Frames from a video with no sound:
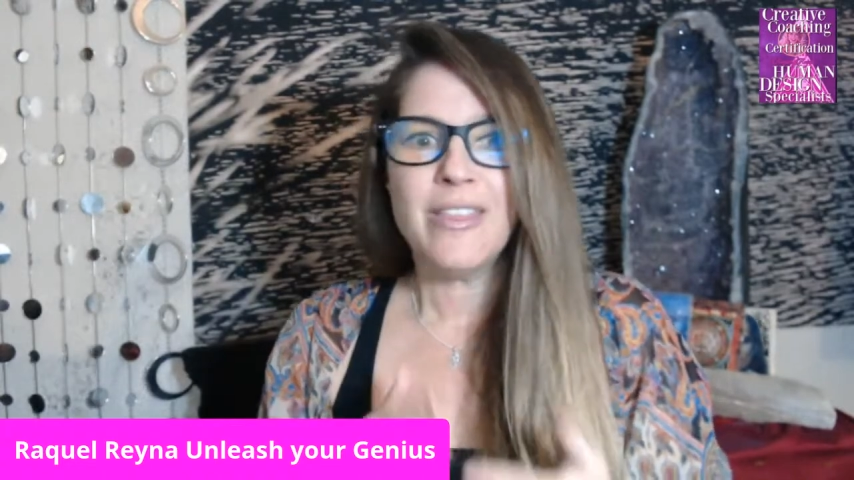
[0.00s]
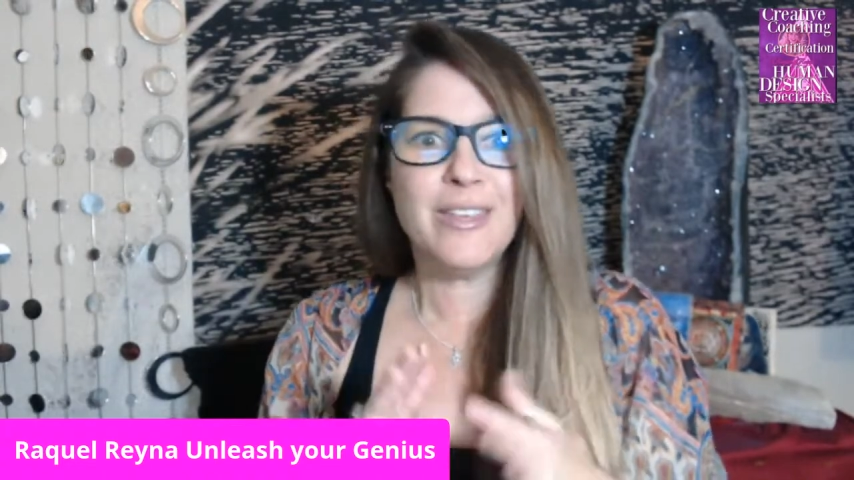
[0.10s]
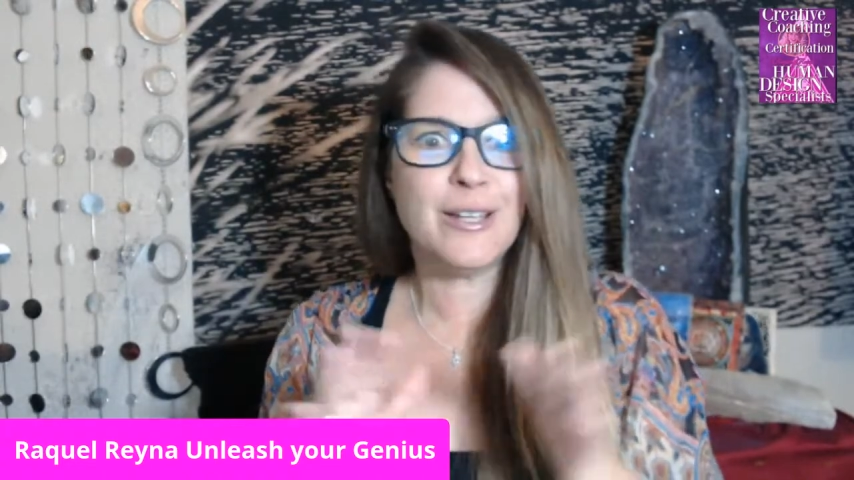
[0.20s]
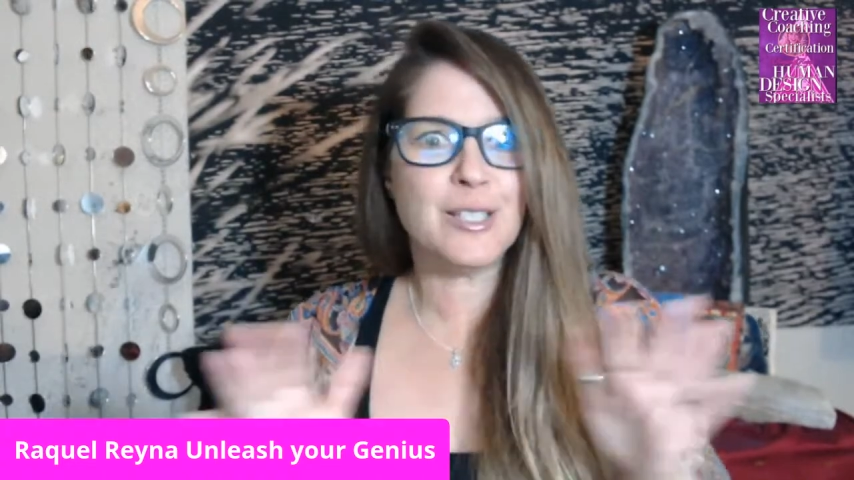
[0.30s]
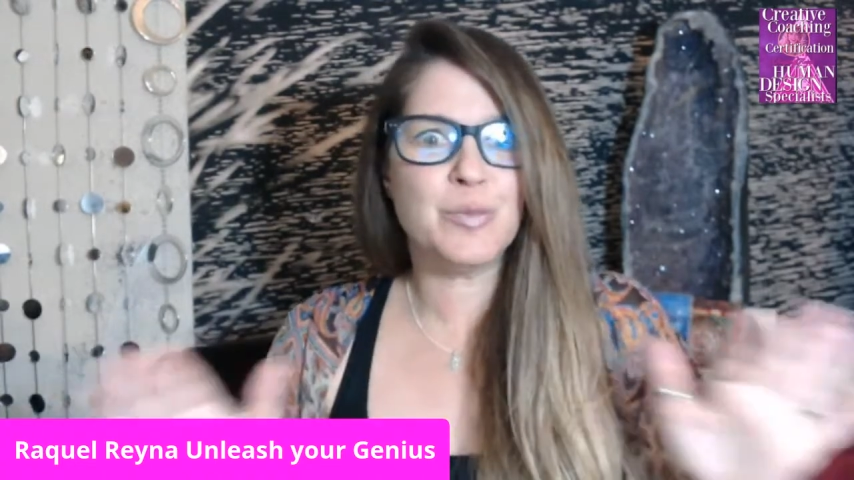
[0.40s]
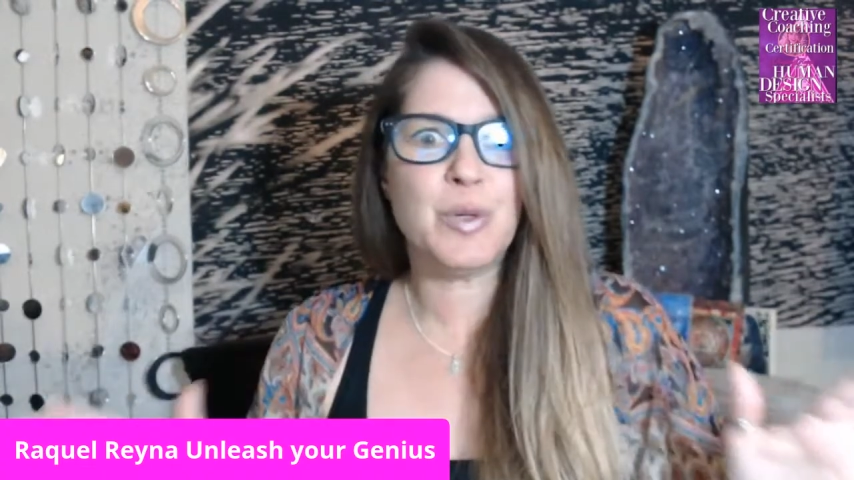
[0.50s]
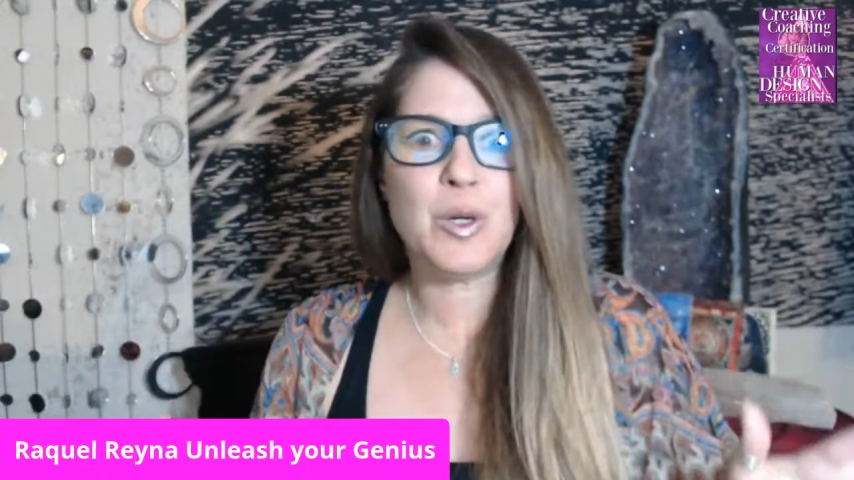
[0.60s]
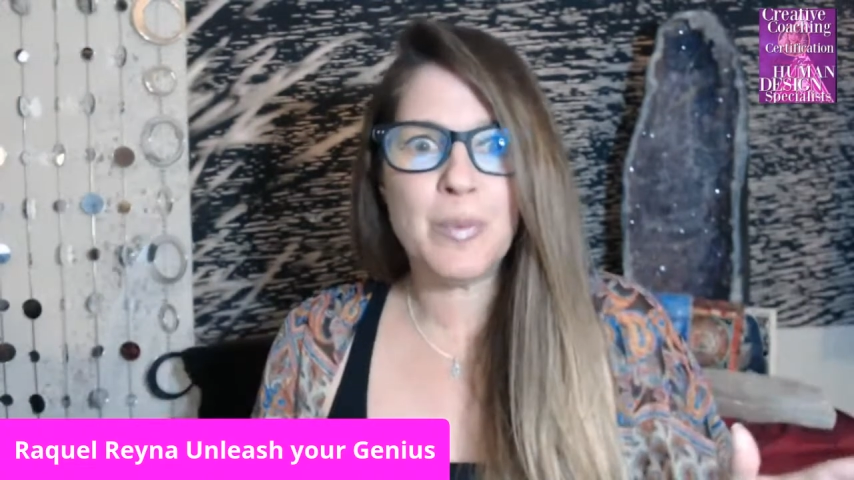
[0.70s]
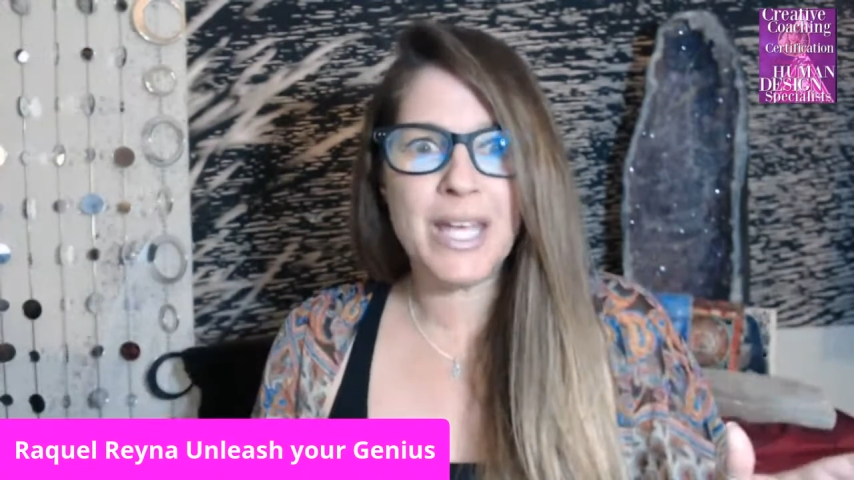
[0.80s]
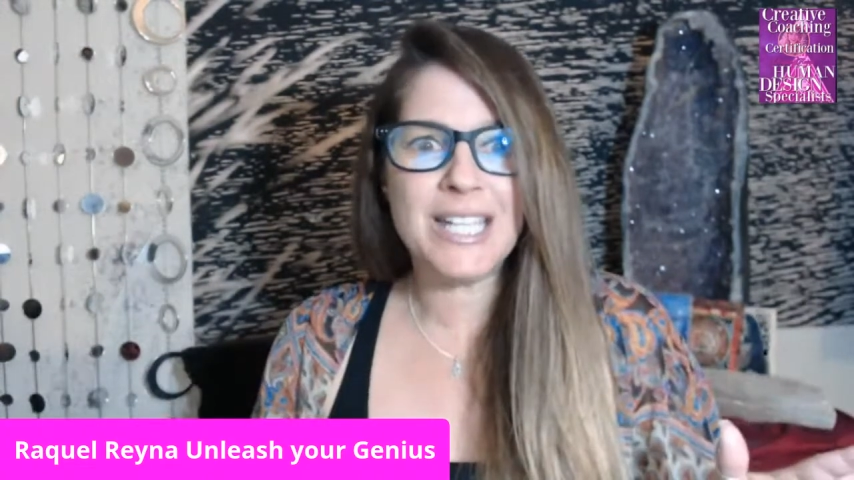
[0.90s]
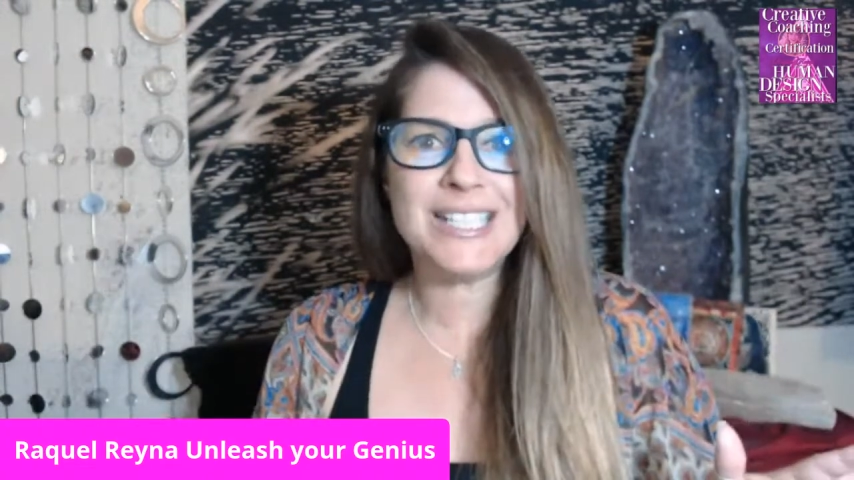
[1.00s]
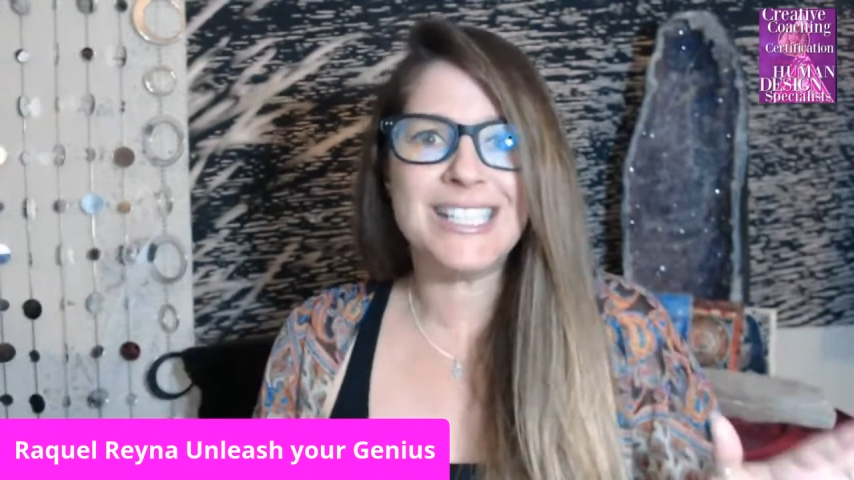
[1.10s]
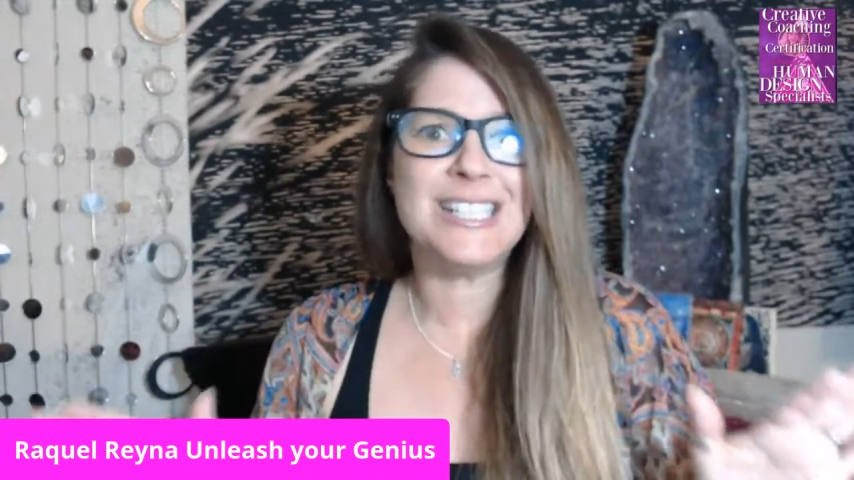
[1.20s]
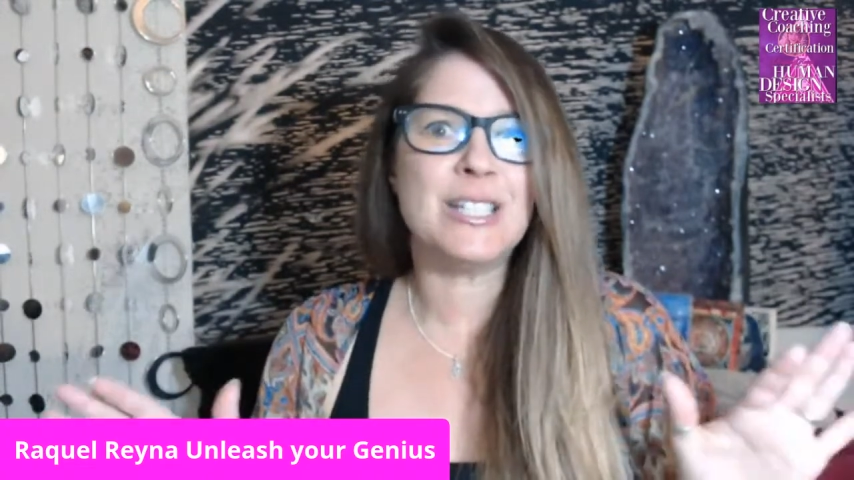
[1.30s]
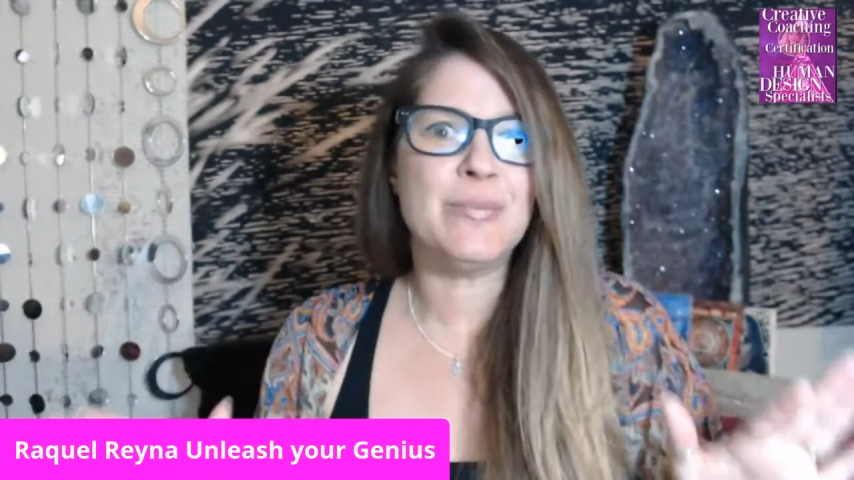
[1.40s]
the experiment
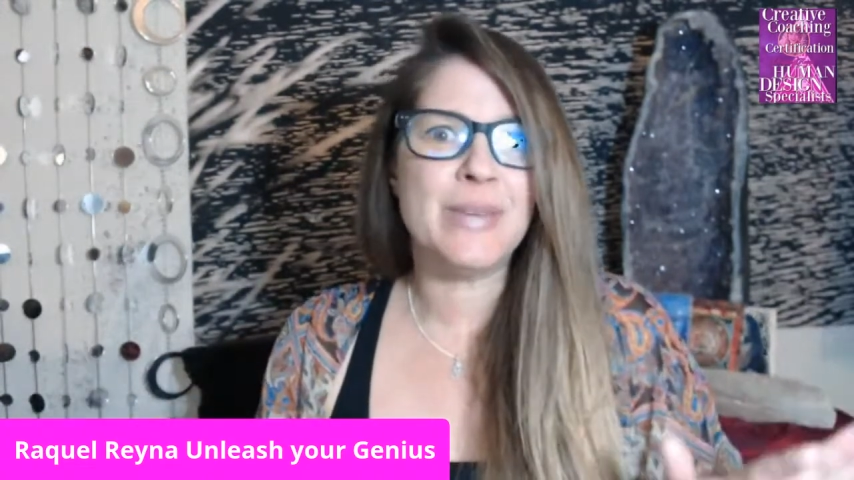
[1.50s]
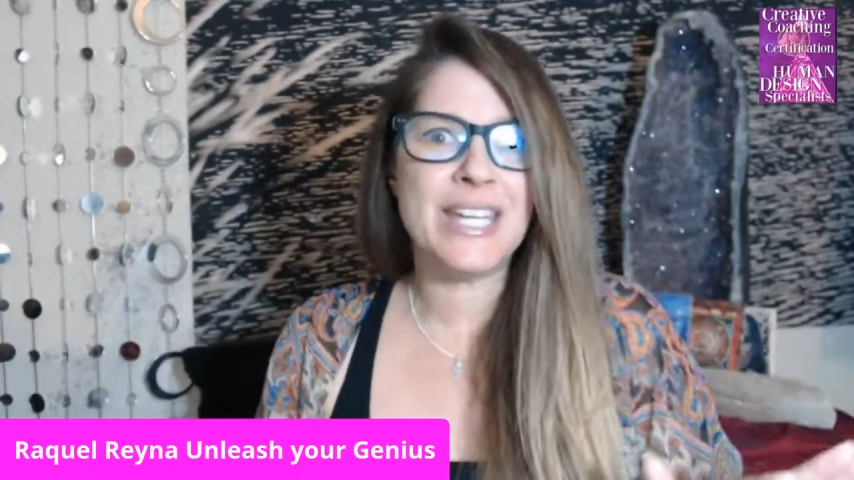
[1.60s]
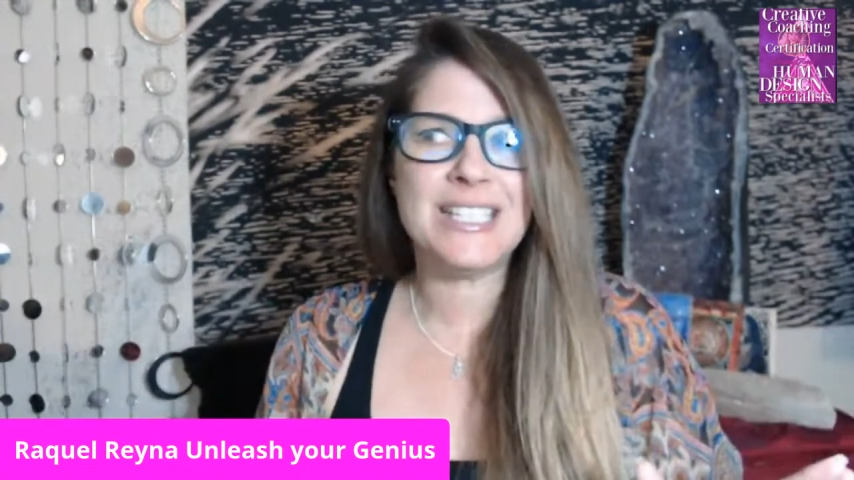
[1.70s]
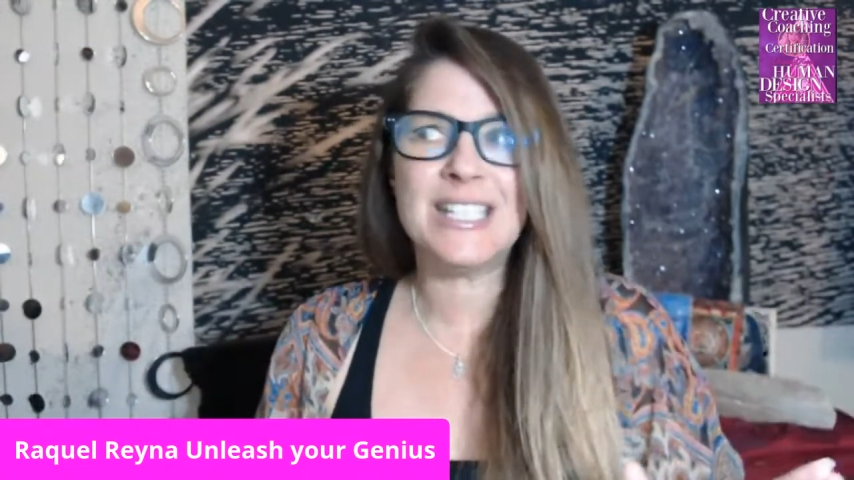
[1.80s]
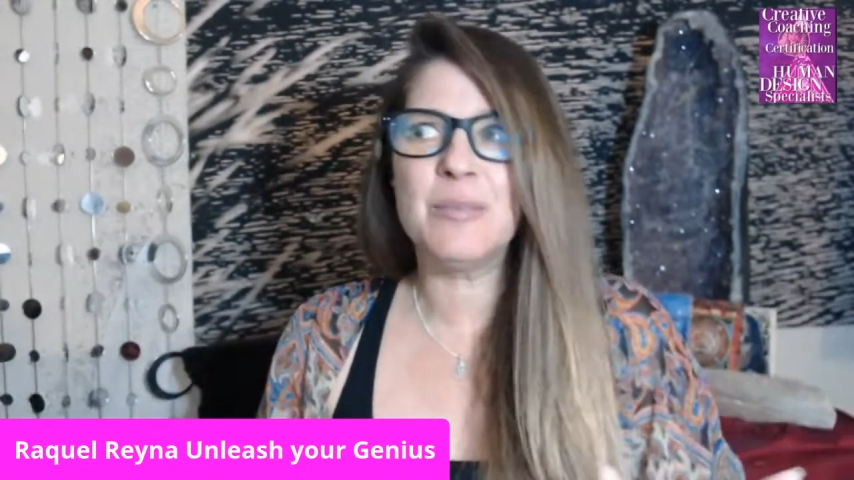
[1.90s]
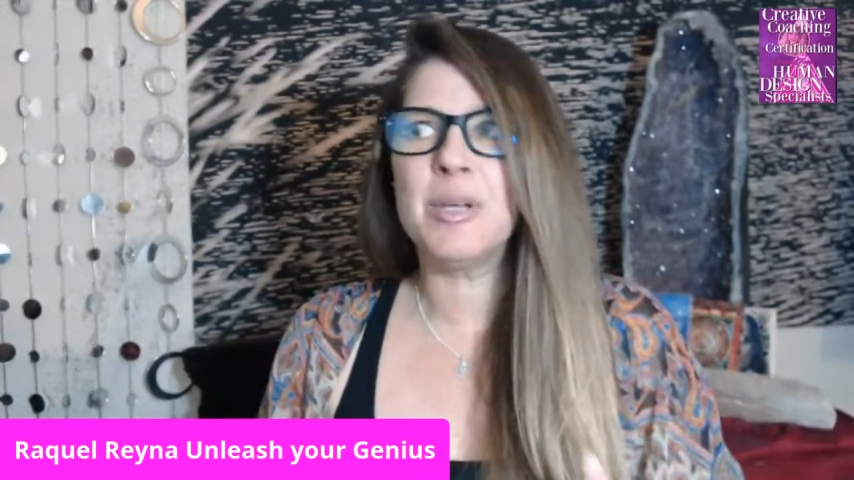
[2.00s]
is amazing